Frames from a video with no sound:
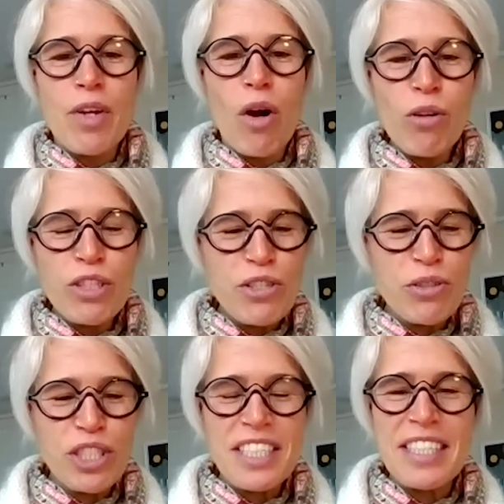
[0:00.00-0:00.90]
also
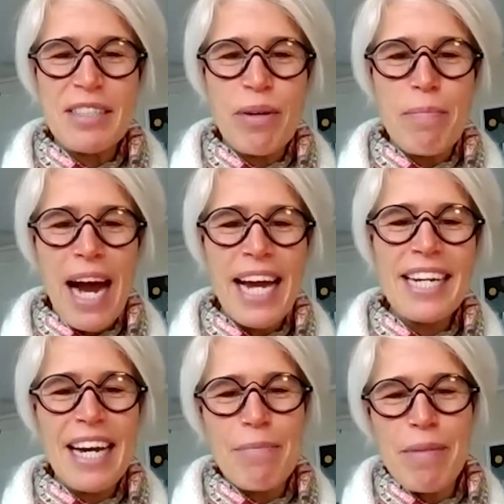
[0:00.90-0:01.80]
just a
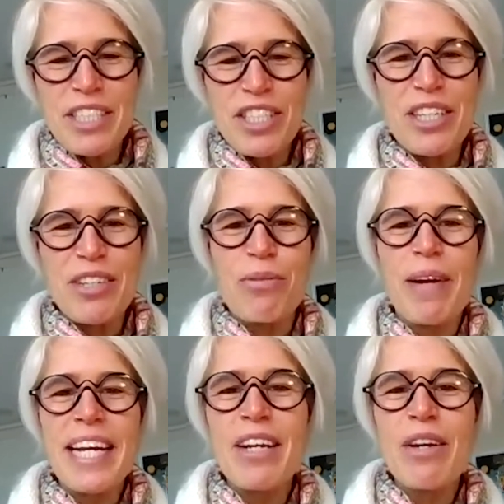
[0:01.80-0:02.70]
reminder, I mentioned it
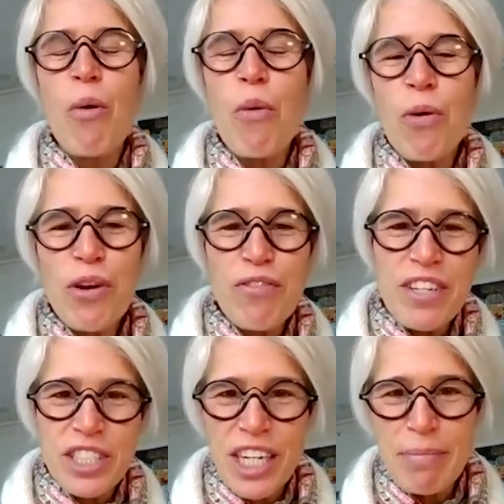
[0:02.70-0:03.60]
already, all of the
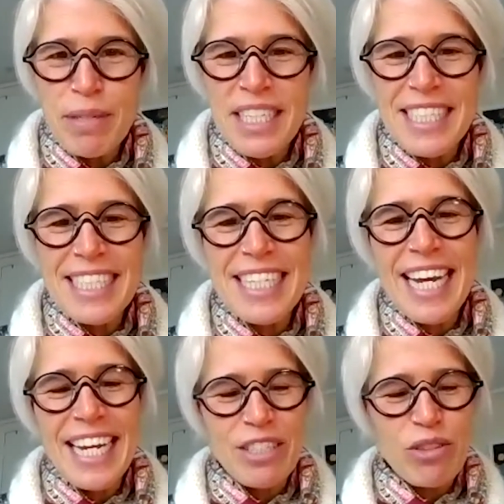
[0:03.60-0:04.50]
chapters
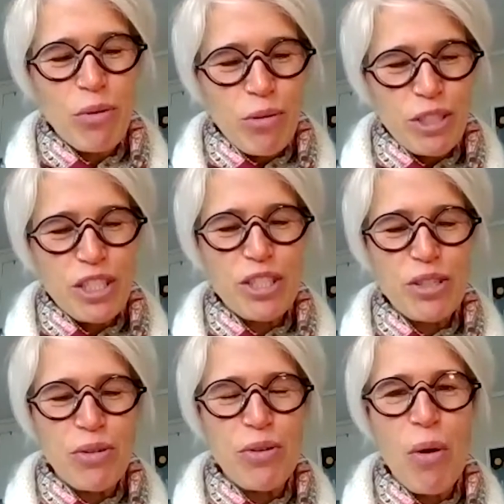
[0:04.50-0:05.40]
and
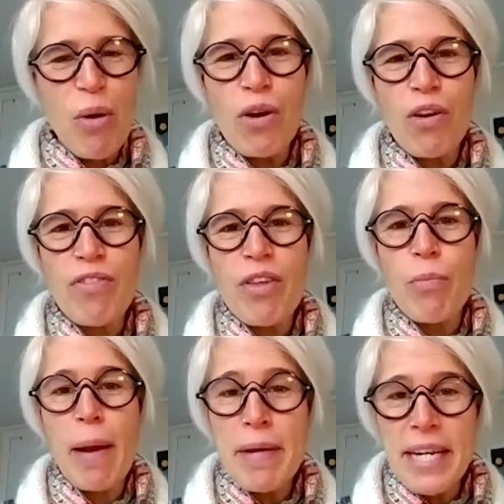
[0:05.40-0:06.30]
also all of the
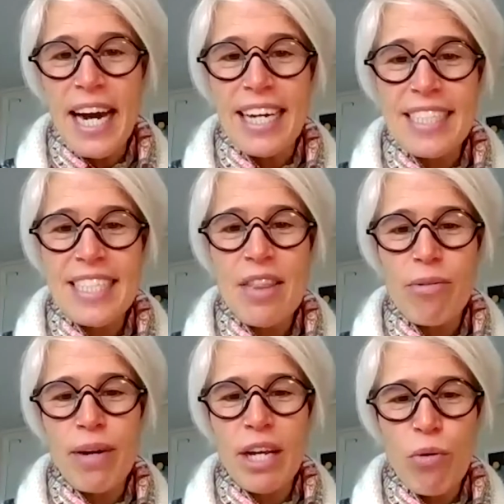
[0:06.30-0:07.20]
webinars, the
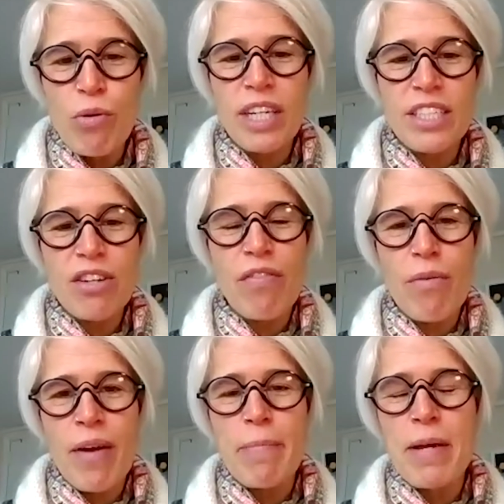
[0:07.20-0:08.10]
recordings of the
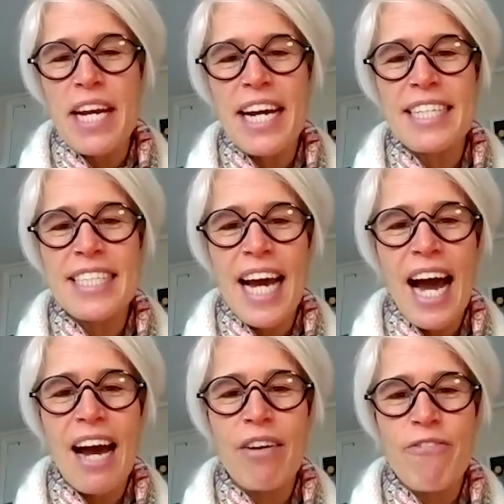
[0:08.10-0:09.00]
webinars
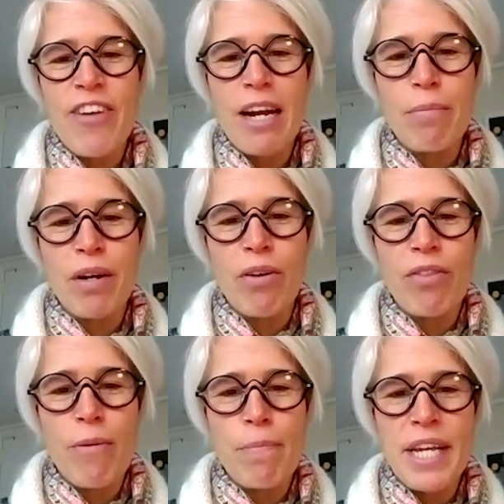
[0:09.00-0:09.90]
are available on
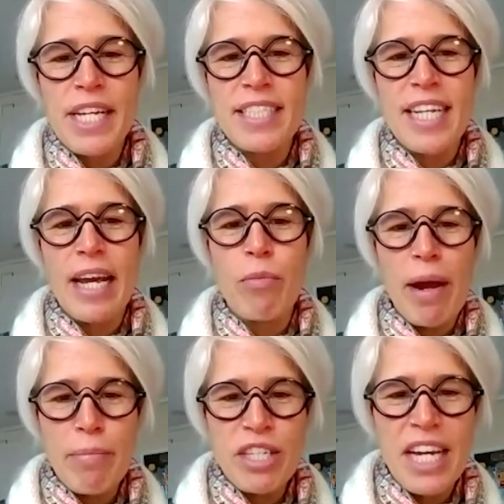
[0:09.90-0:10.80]
the PSA
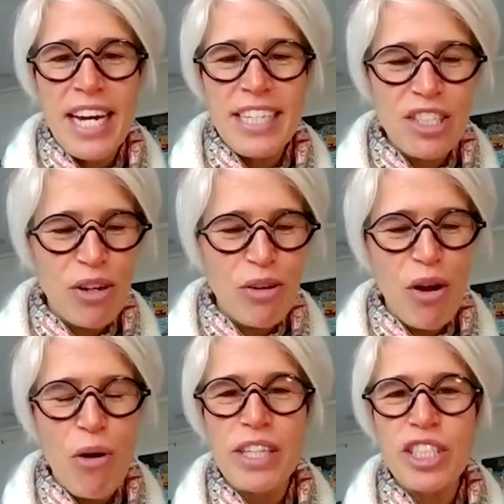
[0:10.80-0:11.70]
website. So
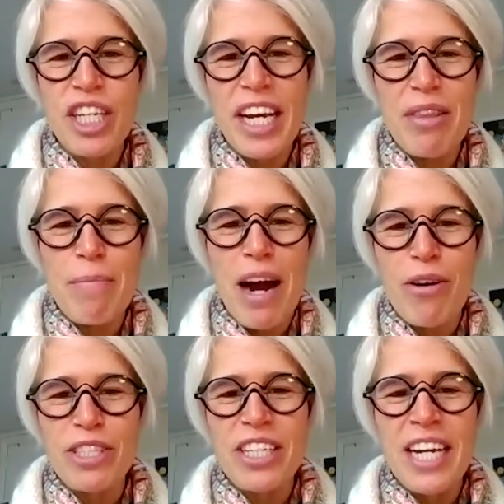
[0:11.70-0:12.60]
go and check them
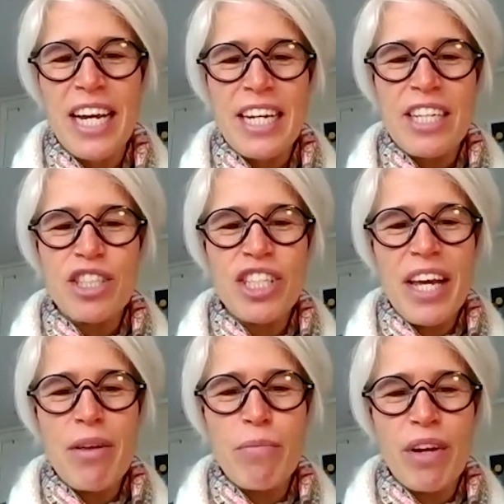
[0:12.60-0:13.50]
out, share
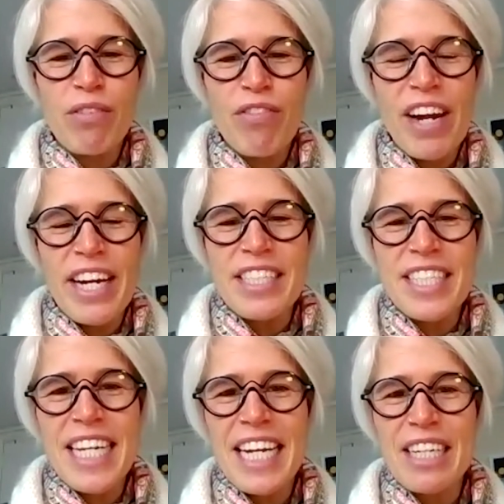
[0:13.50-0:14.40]
them with
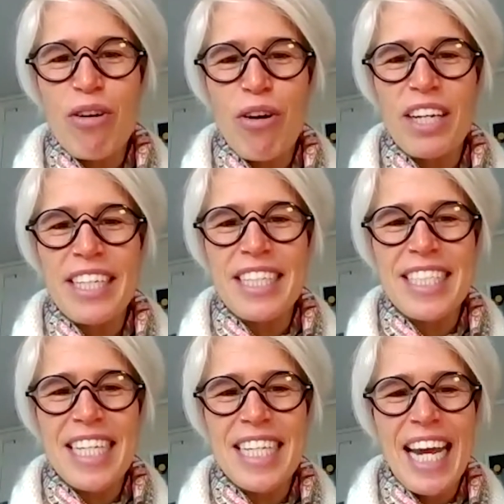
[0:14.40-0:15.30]
friends and
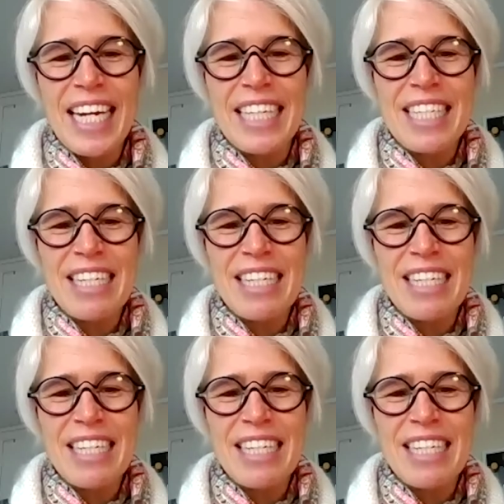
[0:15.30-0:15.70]
colleagues and